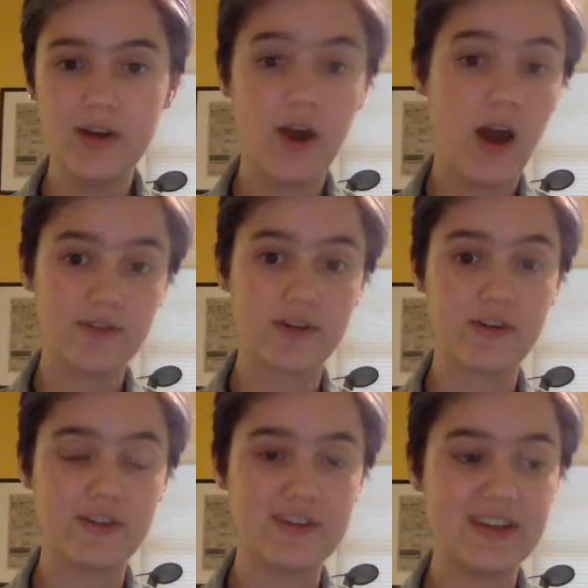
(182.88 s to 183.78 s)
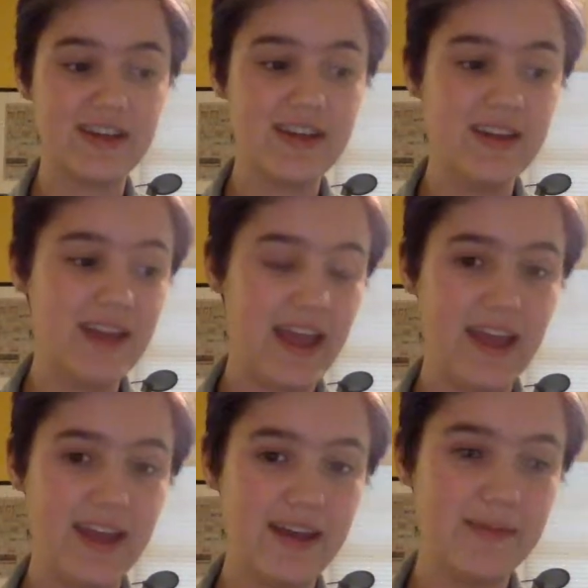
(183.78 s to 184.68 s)
offer critique,
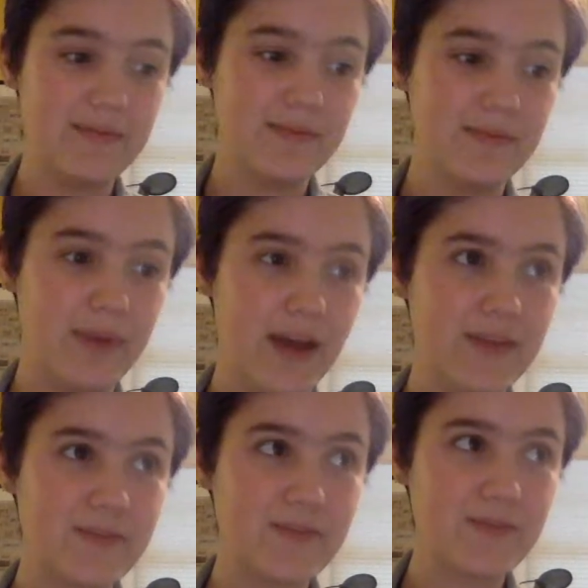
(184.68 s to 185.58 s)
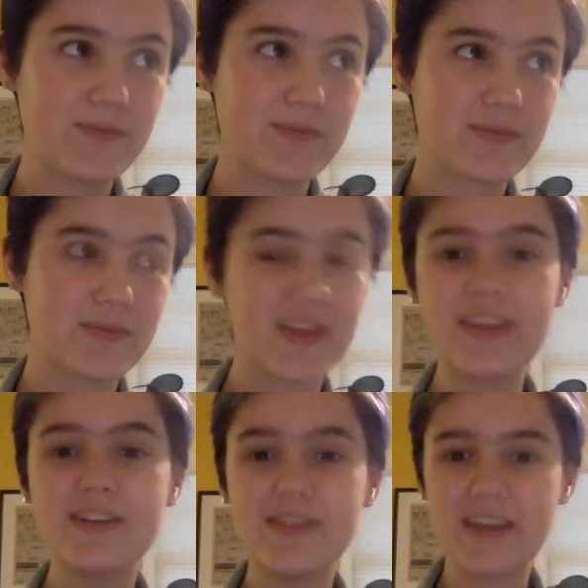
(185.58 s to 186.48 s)
but
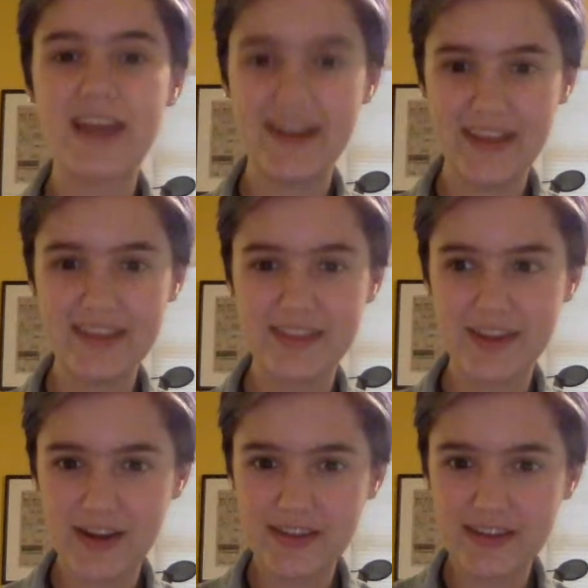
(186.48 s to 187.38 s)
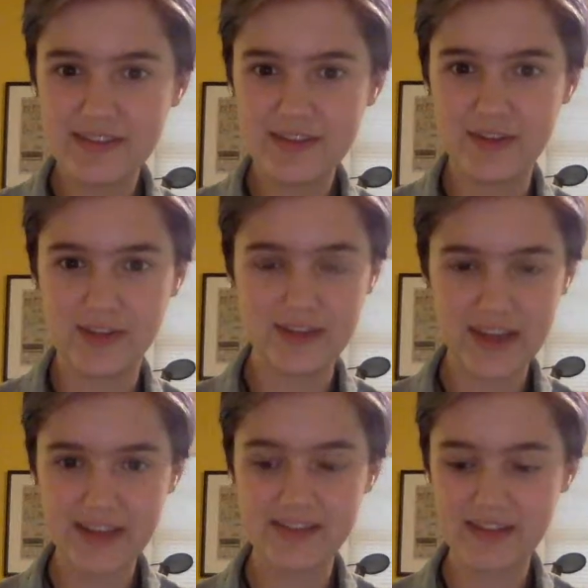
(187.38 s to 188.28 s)
that, they're in this too. They're
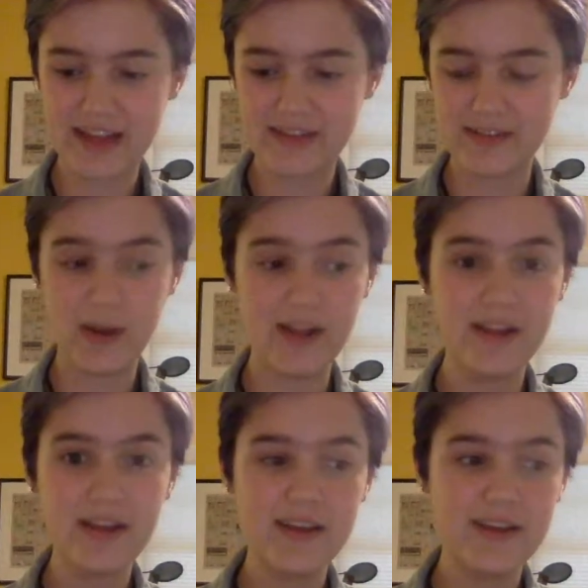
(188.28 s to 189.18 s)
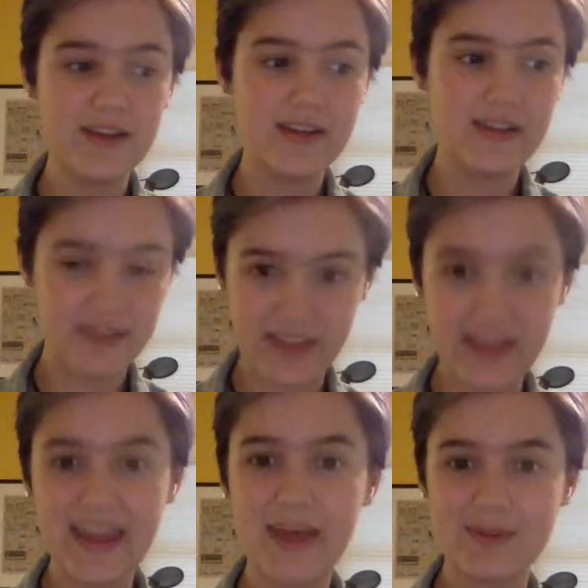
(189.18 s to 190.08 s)
taking this class as well.
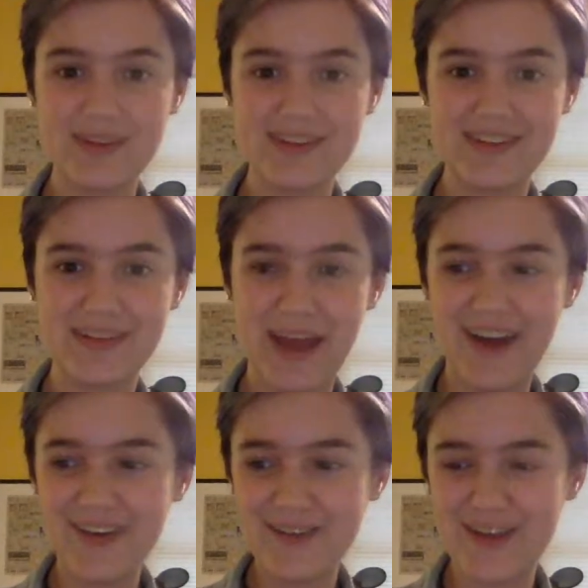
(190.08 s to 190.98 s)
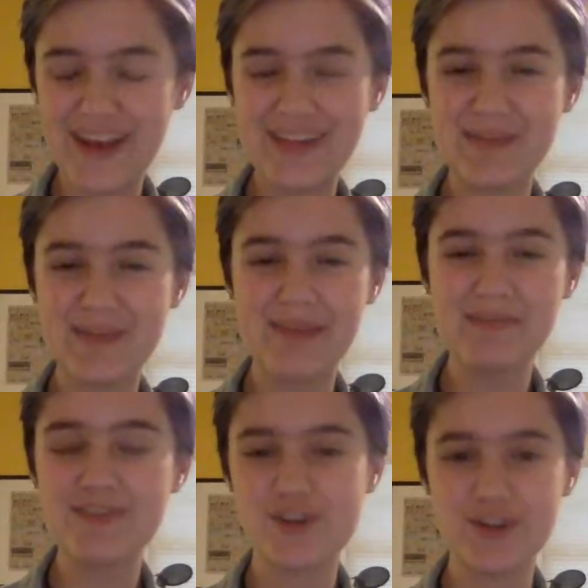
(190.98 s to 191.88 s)
They get what this is about, right? Sometimes
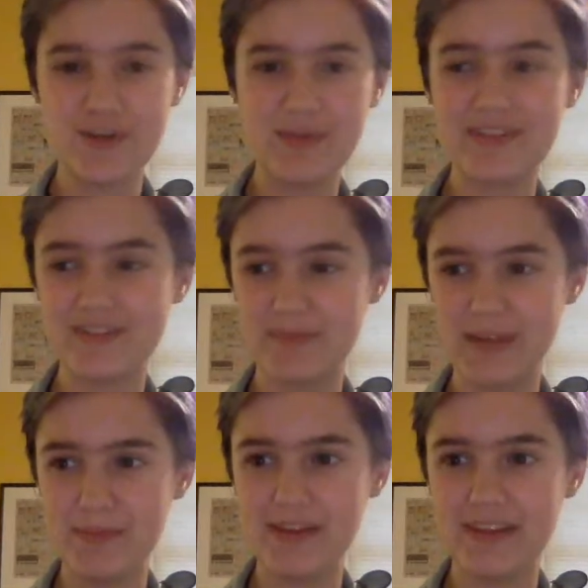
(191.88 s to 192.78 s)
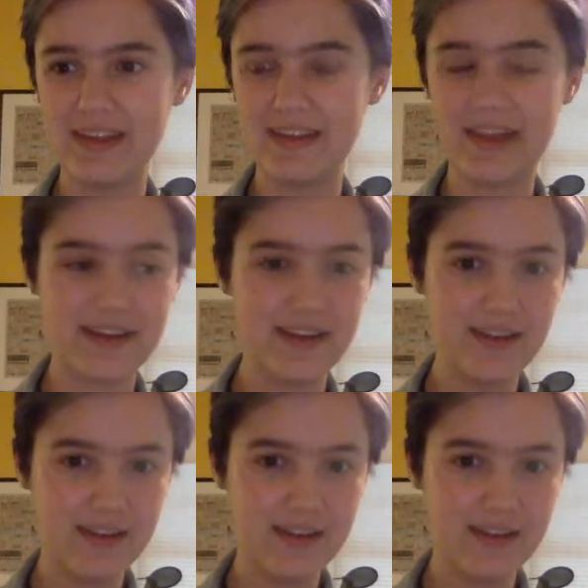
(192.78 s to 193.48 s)
you show your music to people and they're like,